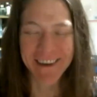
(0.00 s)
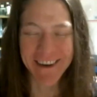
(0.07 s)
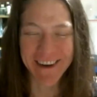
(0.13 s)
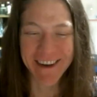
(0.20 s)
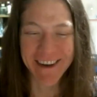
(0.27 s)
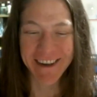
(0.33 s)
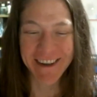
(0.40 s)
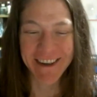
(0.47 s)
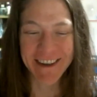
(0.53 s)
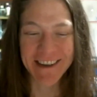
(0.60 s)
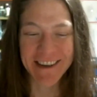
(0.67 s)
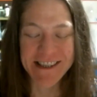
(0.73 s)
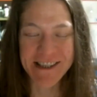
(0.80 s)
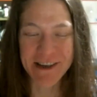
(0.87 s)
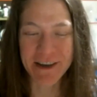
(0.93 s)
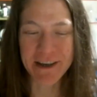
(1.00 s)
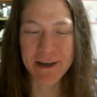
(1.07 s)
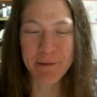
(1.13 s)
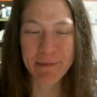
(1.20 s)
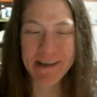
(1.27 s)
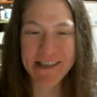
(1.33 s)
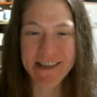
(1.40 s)
I started
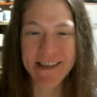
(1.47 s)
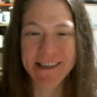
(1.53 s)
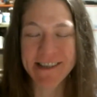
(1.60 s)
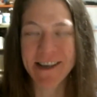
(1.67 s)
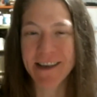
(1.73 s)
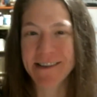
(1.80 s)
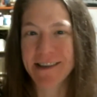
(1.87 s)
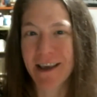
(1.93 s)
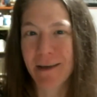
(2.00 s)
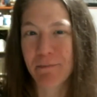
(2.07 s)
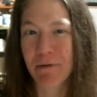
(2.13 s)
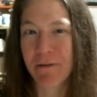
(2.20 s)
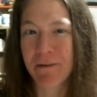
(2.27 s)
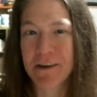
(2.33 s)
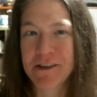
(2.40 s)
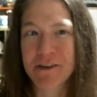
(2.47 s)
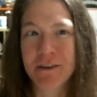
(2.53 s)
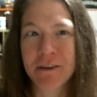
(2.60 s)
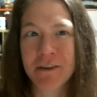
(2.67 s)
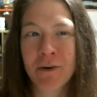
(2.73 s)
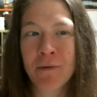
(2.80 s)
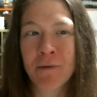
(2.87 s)
a business as a
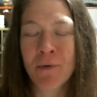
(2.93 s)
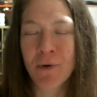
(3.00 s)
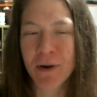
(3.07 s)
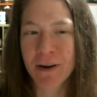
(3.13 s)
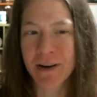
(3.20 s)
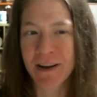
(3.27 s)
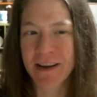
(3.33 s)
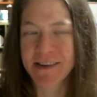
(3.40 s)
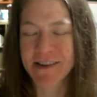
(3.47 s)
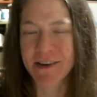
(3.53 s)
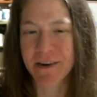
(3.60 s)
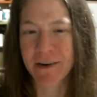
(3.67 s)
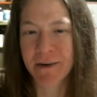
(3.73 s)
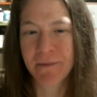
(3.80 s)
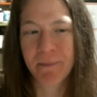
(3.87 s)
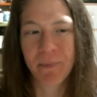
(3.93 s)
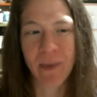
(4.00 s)
professional home organizer,